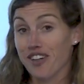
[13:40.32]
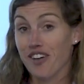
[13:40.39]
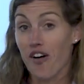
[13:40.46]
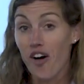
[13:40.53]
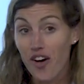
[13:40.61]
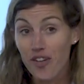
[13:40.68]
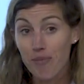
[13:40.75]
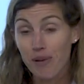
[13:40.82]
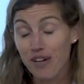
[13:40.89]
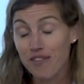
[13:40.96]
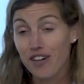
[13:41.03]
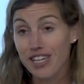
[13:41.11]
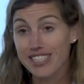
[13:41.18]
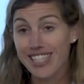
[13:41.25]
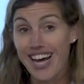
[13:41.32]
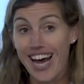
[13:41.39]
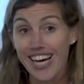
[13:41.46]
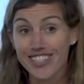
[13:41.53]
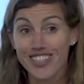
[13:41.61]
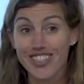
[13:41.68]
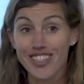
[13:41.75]
are PFAS a
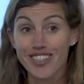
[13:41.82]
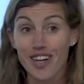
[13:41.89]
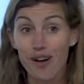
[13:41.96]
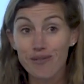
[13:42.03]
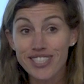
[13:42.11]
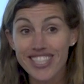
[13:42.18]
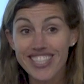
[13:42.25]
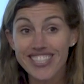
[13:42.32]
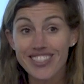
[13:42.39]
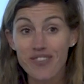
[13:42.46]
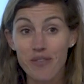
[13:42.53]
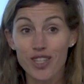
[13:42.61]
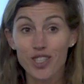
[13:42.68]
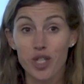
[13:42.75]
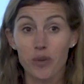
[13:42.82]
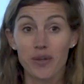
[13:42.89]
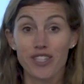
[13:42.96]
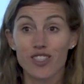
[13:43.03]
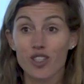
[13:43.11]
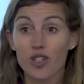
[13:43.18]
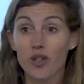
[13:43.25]
hazardous substance? What should
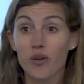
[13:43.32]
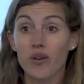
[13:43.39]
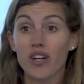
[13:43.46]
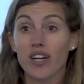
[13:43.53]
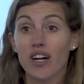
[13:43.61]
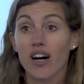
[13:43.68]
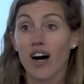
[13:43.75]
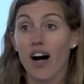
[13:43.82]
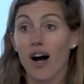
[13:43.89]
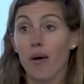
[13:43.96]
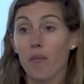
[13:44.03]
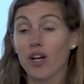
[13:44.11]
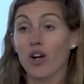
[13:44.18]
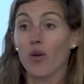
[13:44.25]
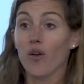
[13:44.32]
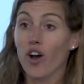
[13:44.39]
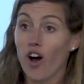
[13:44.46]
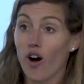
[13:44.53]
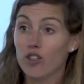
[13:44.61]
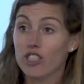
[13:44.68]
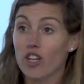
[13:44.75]
we do? We don't
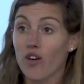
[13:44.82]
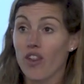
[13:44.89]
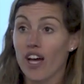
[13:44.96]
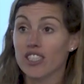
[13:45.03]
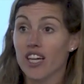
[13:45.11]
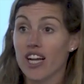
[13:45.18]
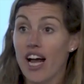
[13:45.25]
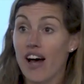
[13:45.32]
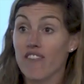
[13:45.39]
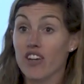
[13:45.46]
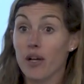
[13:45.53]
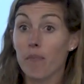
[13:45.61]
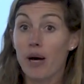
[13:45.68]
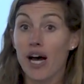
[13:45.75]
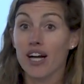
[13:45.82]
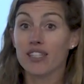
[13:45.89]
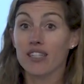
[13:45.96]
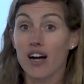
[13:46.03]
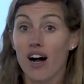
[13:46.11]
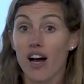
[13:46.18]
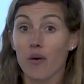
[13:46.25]
know. So that's going to have an impact
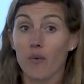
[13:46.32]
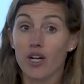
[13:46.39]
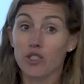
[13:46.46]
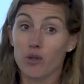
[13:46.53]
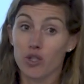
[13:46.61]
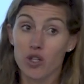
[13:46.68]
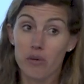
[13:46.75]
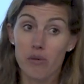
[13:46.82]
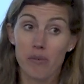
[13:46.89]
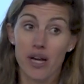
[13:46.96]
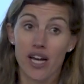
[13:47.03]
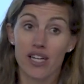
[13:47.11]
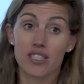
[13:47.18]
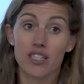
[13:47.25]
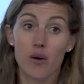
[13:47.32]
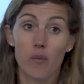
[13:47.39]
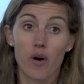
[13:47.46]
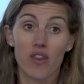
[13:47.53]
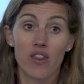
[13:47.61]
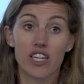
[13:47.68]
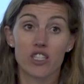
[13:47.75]
on wastewater treatment plants and
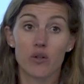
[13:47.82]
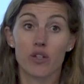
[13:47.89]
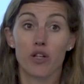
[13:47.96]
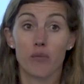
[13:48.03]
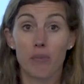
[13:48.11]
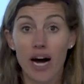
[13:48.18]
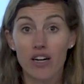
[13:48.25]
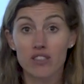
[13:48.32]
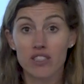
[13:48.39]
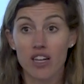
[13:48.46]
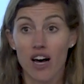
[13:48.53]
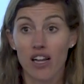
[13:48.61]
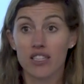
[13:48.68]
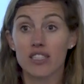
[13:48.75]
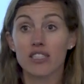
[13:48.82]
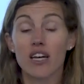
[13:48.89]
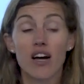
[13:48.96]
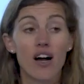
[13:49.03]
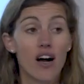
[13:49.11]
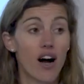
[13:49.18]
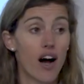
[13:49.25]
what they do with their biosolids,
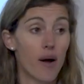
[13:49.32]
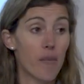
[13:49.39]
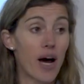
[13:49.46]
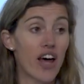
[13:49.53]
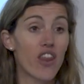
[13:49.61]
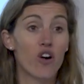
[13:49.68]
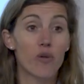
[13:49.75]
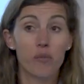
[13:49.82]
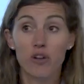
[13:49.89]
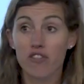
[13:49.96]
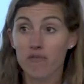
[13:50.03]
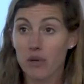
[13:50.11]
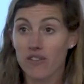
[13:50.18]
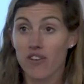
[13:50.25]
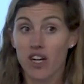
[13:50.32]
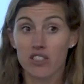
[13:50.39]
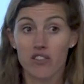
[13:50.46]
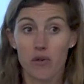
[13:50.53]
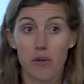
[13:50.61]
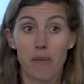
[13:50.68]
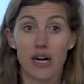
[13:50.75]
how they remove PFAS
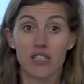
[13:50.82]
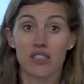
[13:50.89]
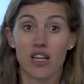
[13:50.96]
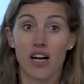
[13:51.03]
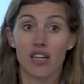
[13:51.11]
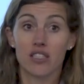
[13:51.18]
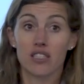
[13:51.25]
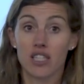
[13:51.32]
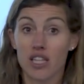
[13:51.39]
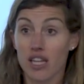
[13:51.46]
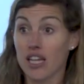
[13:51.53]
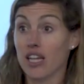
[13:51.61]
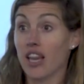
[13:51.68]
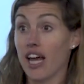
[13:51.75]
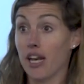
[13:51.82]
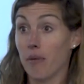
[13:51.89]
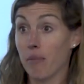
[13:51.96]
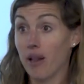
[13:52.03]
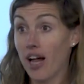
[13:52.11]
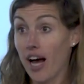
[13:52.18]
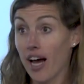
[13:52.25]
from the biosolids to then land
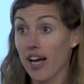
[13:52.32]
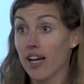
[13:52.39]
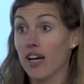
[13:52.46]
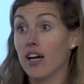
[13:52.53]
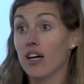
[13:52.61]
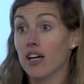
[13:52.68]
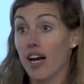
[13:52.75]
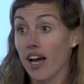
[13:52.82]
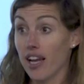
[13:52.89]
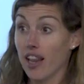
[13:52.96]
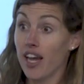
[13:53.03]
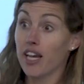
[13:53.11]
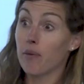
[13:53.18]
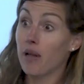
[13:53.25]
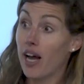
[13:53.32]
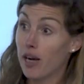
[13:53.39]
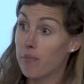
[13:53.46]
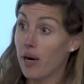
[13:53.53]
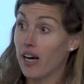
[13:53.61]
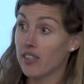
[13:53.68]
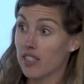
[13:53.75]
apply. And land applied
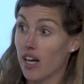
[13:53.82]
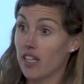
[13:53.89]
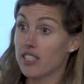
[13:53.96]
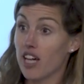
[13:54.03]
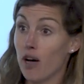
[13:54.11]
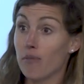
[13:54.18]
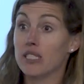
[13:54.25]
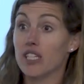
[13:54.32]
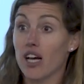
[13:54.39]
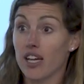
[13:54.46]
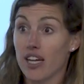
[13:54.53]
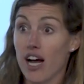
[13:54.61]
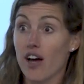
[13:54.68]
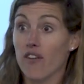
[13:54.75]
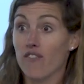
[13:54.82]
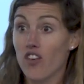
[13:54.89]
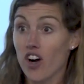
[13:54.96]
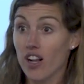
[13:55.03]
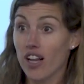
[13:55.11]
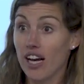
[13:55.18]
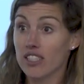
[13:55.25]
biosolids help us cut down on
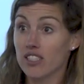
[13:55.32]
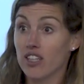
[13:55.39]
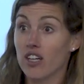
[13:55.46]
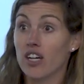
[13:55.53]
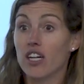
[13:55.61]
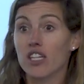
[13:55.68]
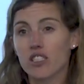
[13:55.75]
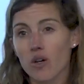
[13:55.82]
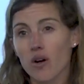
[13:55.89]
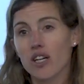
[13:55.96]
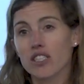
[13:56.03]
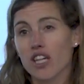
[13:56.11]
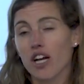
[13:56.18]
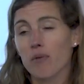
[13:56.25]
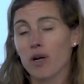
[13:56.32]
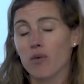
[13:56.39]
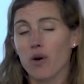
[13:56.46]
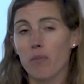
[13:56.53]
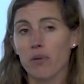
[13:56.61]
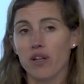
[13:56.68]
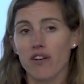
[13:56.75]
fertilizer. So it is going to be a
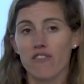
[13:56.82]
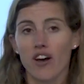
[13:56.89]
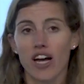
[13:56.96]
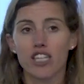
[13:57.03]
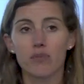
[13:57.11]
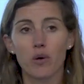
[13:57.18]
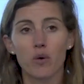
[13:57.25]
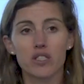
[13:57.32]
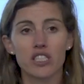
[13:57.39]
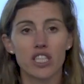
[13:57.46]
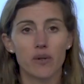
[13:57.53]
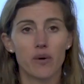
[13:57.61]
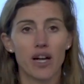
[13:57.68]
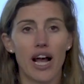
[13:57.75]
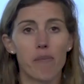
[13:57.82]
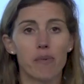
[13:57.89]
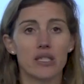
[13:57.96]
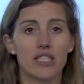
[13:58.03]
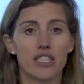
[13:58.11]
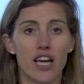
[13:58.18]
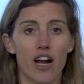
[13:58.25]
ripple effect, but we'll see what
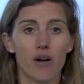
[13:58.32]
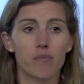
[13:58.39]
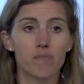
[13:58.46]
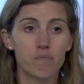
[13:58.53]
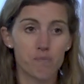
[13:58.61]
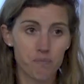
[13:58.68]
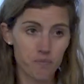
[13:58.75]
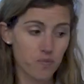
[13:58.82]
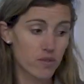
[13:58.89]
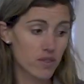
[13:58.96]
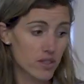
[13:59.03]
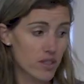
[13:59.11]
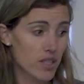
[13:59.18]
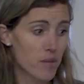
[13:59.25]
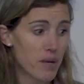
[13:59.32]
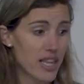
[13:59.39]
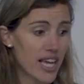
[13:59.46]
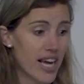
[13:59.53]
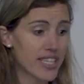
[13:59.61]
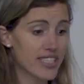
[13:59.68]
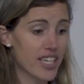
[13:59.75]
happens there. But
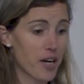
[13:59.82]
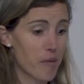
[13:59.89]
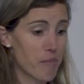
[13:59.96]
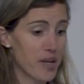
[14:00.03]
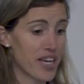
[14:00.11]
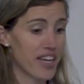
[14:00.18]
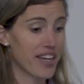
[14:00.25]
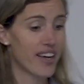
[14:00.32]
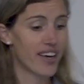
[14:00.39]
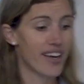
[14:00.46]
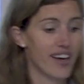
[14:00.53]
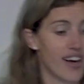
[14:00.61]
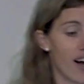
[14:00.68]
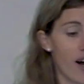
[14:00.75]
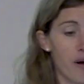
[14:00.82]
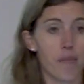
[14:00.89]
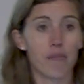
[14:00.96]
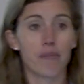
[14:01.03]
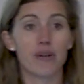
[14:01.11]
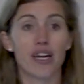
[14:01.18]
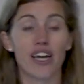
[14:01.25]
that's going to be
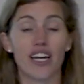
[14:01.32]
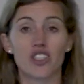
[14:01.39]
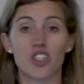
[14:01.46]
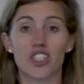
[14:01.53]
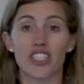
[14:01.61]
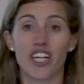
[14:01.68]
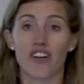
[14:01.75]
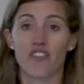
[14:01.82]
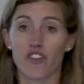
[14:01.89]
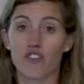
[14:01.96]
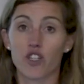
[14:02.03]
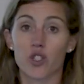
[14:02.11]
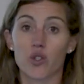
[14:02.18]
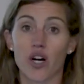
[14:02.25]
interesting for future